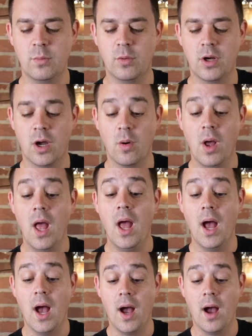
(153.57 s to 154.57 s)
We'll go
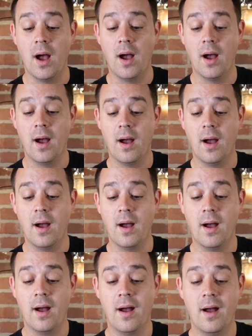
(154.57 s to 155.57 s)

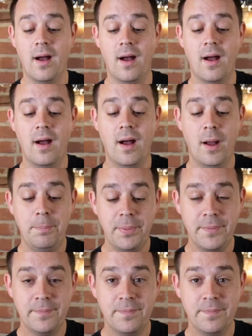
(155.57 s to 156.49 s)
up